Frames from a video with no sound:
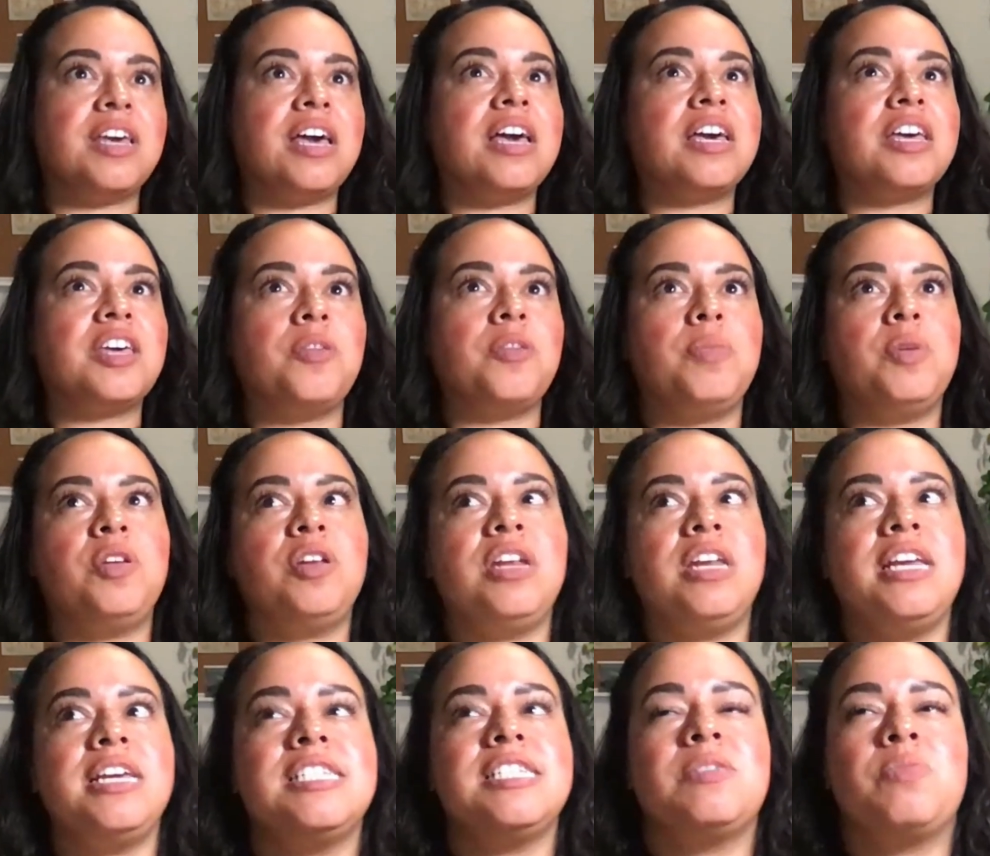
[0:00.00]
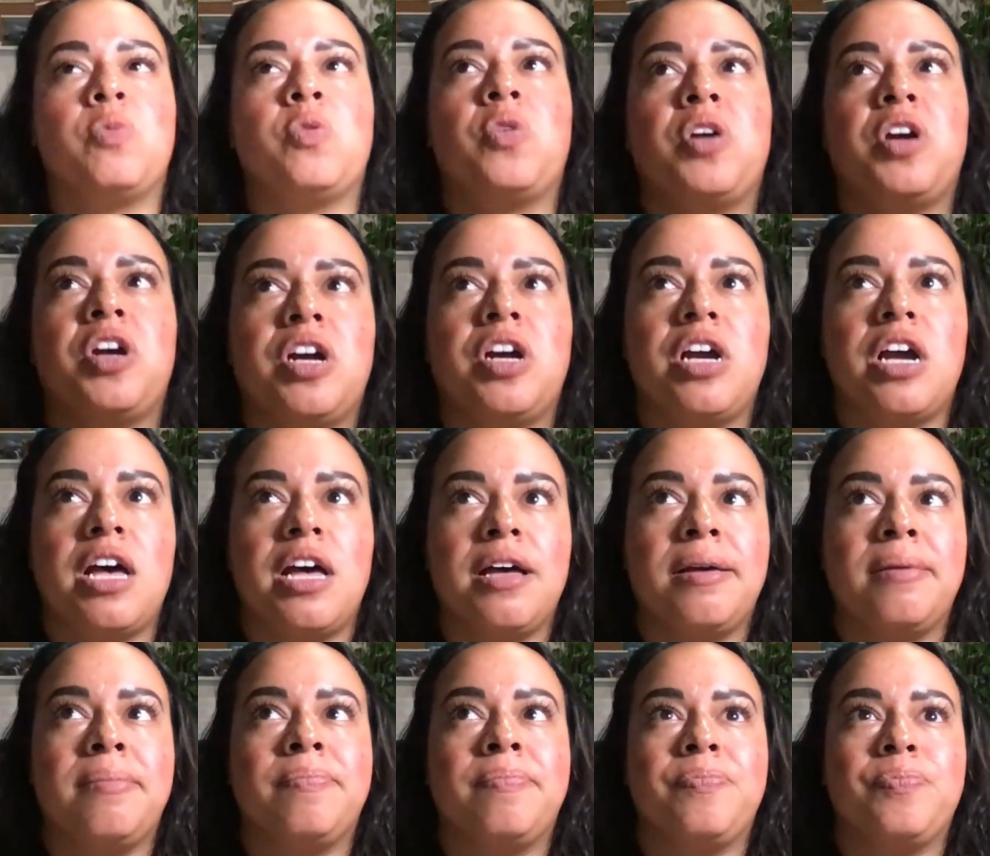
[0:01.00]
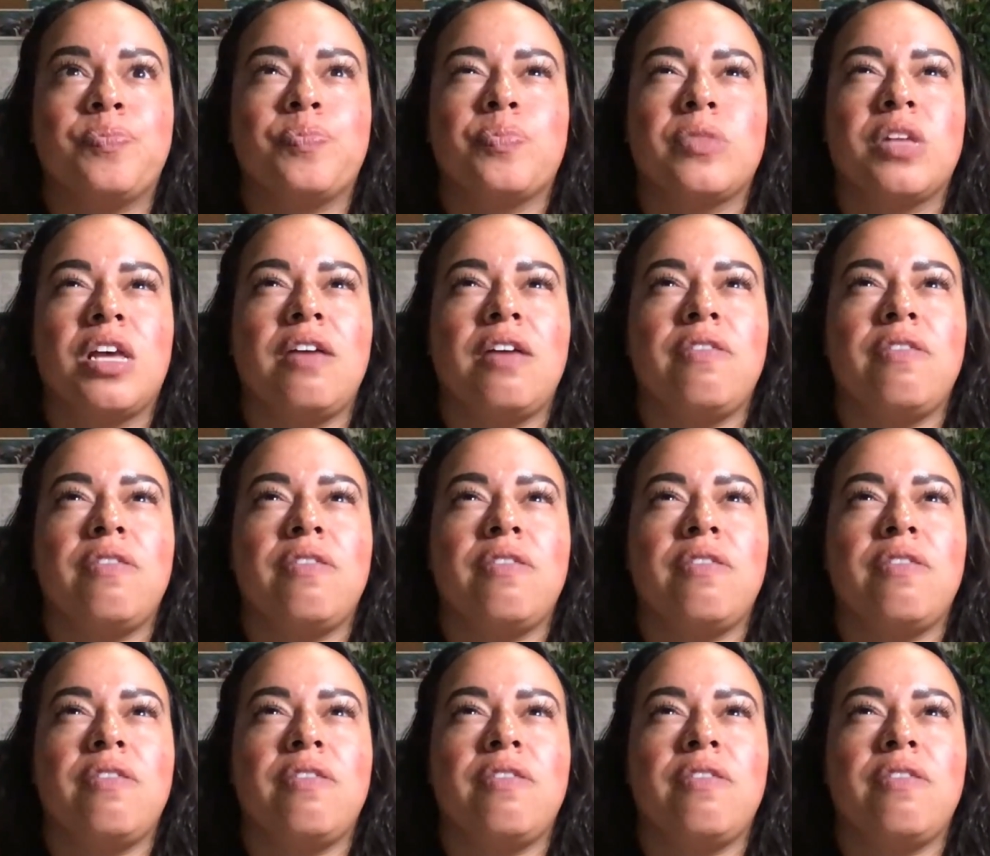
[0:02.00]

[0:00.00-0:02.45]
community is more I